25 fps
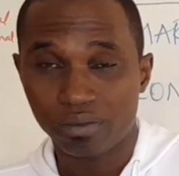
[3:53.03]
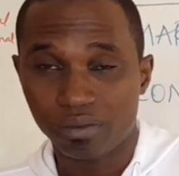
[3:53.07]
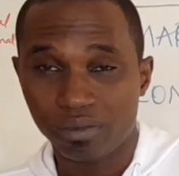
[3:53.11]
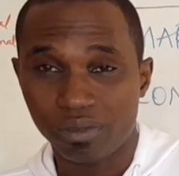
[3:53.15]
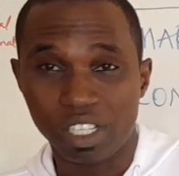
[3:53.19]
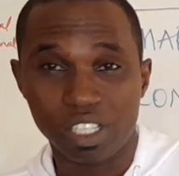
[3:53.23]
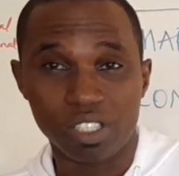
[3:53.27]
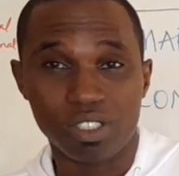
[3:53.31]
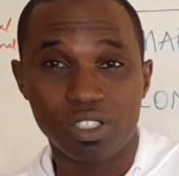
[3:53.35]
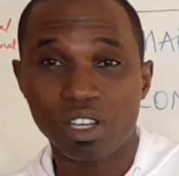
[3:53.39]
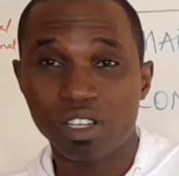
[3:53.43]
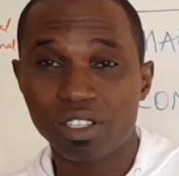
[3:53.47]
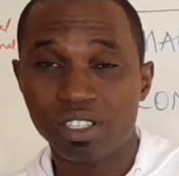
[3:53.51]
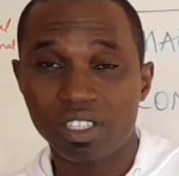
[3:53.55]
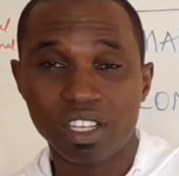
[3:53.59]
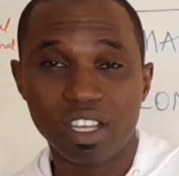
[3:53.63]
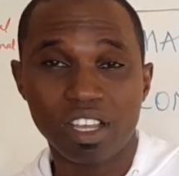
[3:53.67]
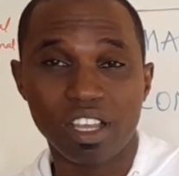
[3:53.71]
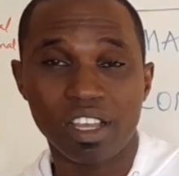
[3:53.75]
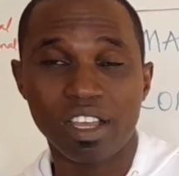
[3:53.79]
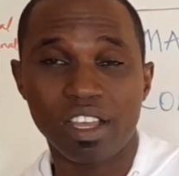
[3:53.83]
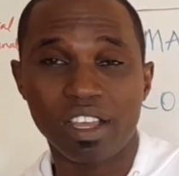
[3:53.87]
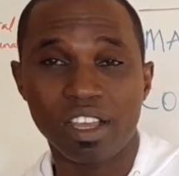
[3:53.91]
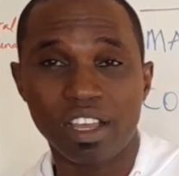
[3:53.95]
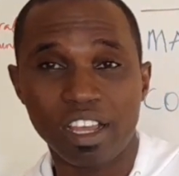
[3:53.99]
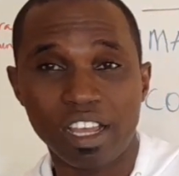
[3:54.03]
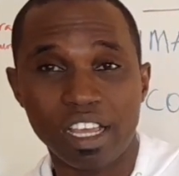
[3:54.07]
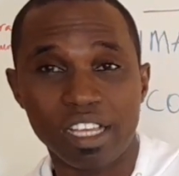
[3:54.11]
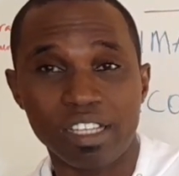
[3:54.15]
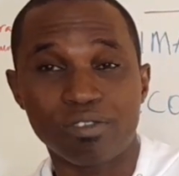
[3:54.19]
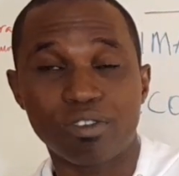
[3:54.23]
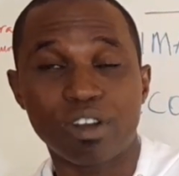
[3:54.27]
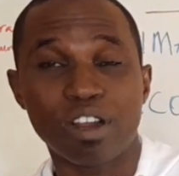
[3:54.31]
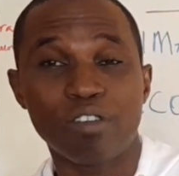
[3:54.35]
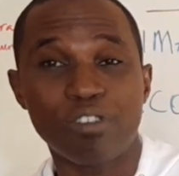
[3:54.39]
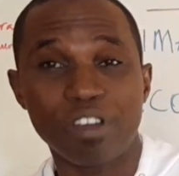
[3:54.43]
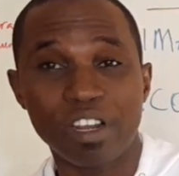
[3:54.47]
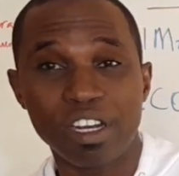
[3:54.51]
It's just a
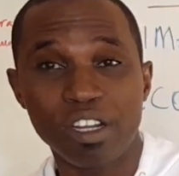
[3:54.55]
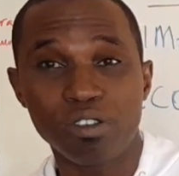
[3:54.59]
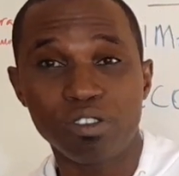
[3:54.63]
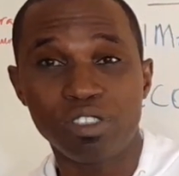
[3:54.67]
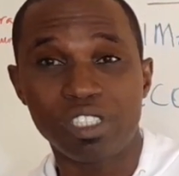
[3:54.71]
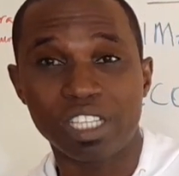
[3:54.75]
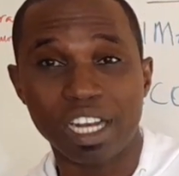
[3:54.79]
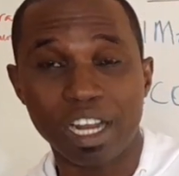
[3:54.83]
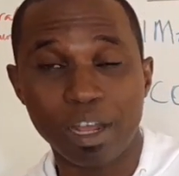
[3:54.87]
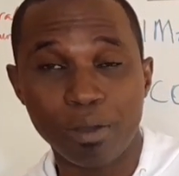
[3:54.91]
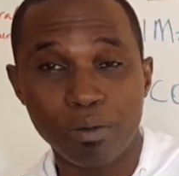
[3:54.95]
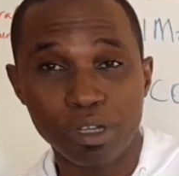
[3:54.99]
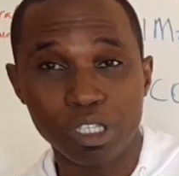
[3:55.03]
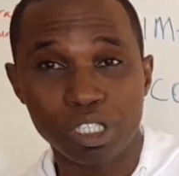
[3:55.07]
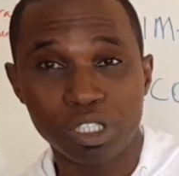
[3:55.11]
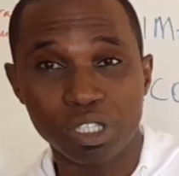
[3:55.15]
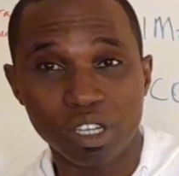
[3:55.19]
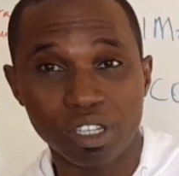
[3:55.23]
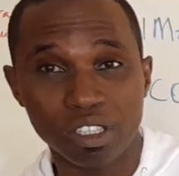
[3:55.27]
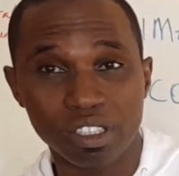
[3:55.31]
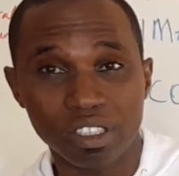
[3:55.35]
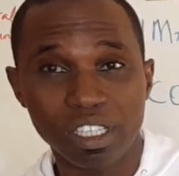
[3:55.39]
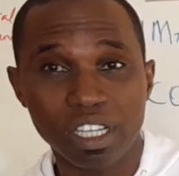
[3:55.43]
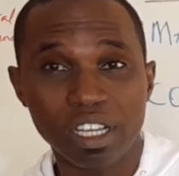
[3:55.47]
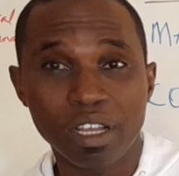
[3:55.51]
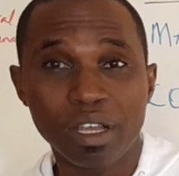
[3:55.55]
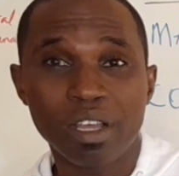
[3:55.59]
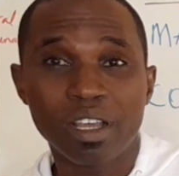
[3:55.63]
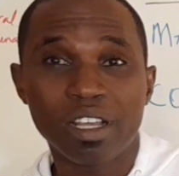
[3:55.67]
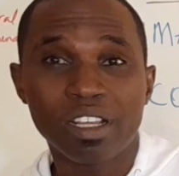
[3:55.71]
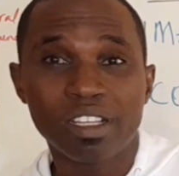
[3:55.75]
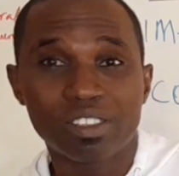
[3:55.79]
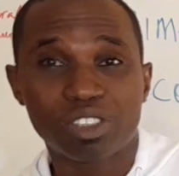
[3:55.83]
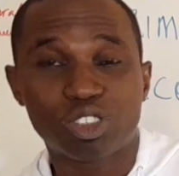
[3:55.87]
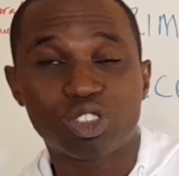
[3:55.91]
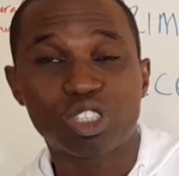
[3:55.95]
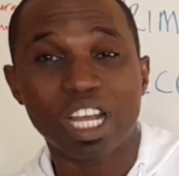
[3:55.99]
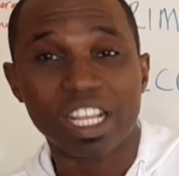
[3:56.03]
revenue generation
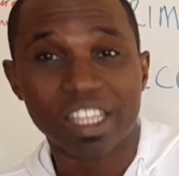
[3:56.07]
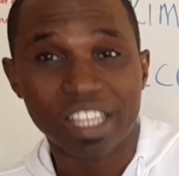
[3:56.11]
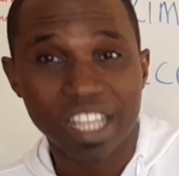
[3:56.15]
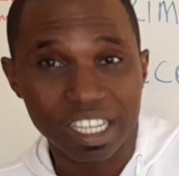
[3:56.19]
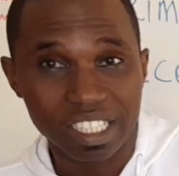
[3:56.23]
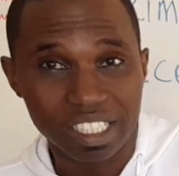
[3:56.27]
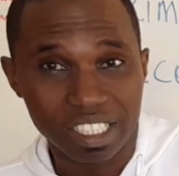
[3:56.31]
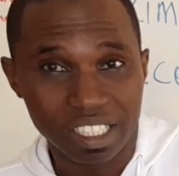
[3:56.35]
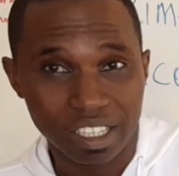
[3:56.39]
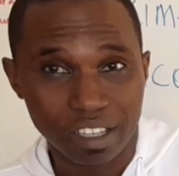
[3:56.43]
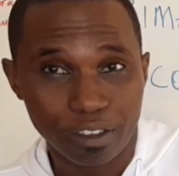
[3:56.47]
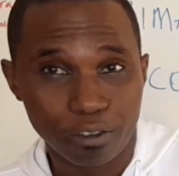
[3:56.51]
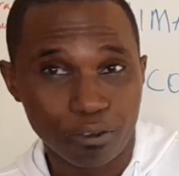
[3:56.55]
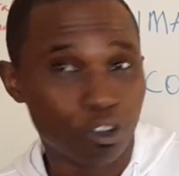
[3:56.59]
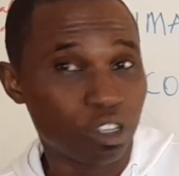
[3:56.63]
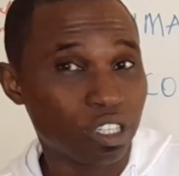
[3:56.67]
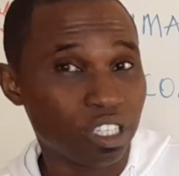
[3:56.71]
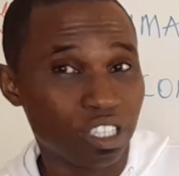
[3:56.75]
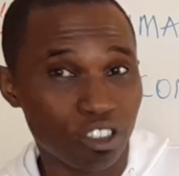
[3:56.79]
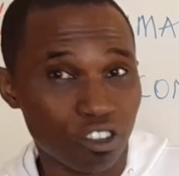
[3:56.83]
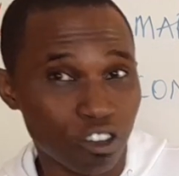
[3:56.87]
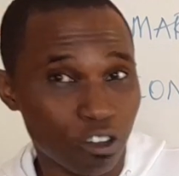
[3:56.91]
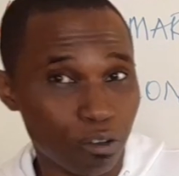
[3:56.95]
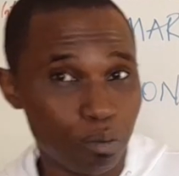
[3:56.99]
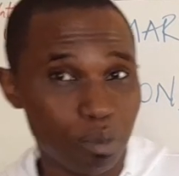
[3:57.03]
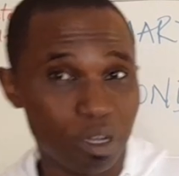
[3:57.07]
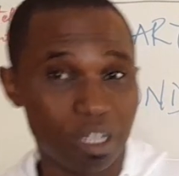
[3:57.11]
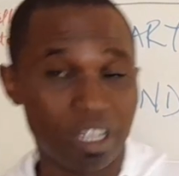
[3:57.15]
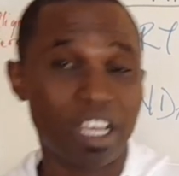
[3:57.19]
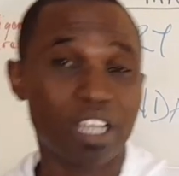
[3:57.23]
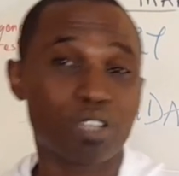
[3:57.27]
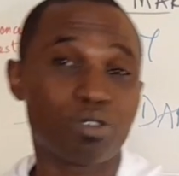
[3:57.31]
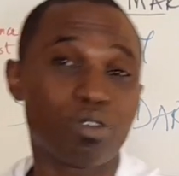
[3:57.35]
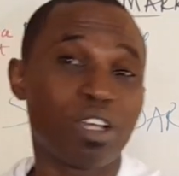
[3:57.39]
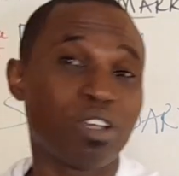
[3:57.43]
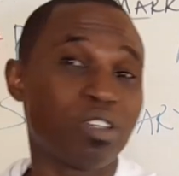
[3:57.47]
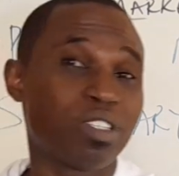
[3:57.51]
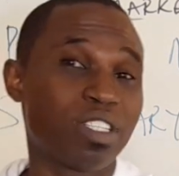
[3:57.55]
strategy for the government.
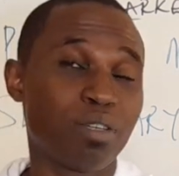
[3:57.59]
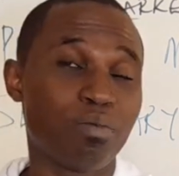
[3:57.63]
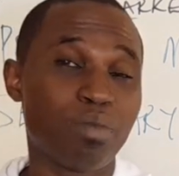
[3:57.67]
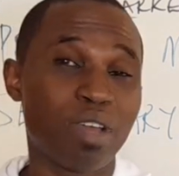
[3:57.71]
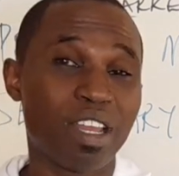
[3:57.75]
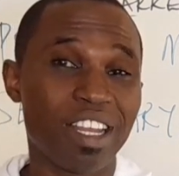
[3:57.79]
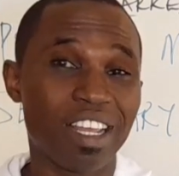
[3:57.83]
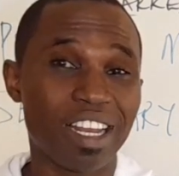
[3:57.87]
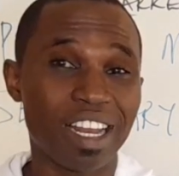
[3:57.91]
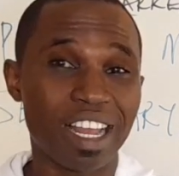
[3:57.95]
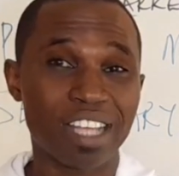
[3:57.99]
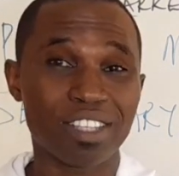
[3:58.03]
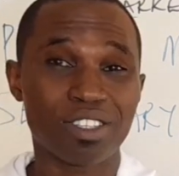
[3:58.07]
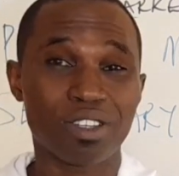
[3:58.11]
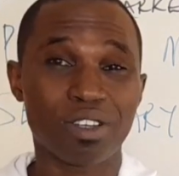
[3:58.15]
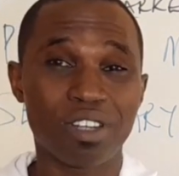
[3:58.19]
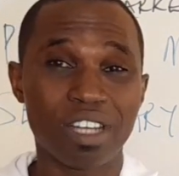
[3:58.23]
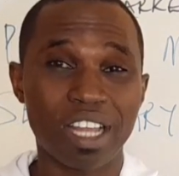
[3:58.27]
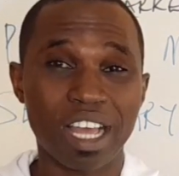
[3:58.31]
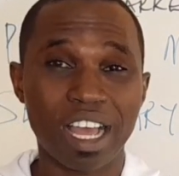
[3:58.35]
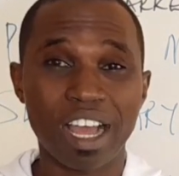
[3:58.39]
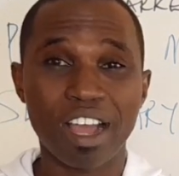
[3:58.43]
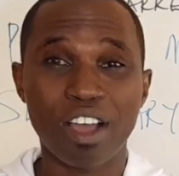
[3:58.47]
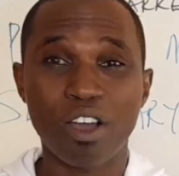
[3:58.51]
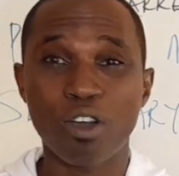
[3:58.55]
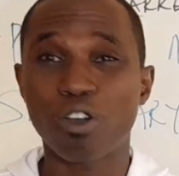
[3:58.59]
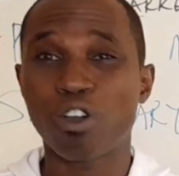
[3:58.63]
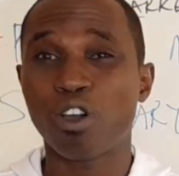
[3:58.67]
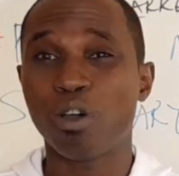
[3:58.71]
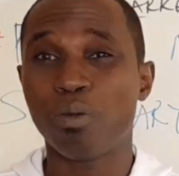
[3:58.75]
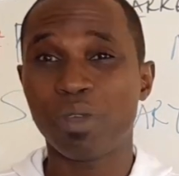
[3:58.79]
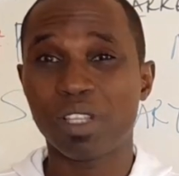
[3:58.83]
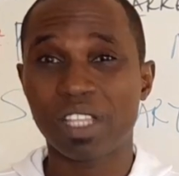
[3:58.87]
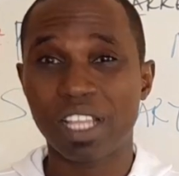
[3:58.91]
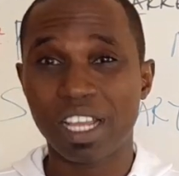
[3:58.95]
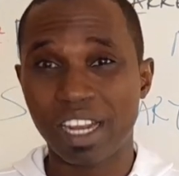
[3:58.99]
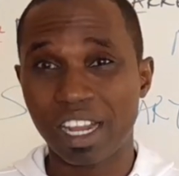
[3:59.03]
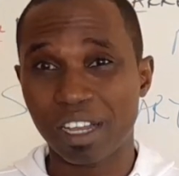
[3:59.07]
That's why you see many lands under
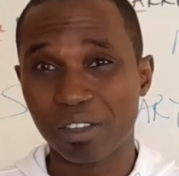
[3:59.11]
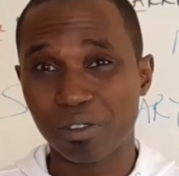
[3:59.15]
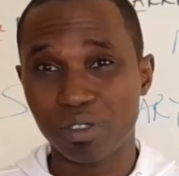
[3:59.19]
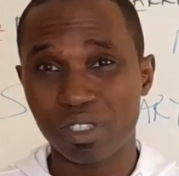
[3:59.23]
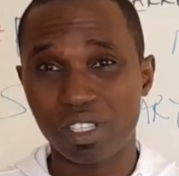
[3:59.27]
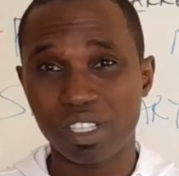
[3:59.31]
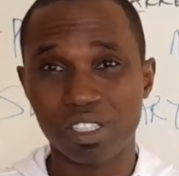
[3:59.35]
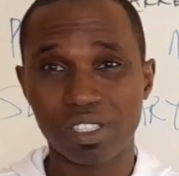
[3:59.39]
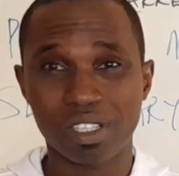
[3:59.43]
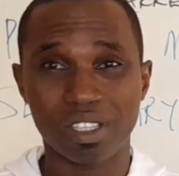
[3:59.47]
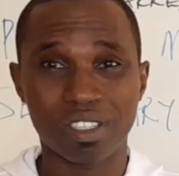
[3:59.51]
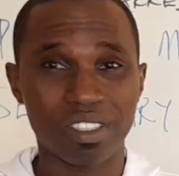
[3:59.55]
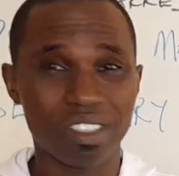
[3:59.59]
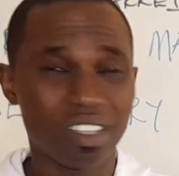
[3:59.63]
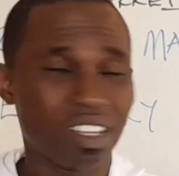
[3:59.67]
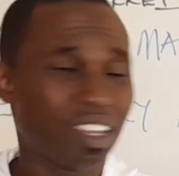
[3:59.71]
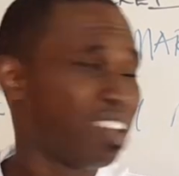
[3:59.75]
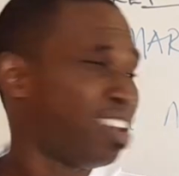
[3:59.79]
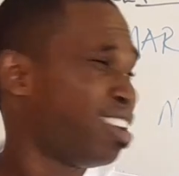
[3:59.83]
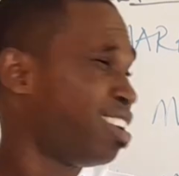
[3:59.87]
uncommitted acquisition.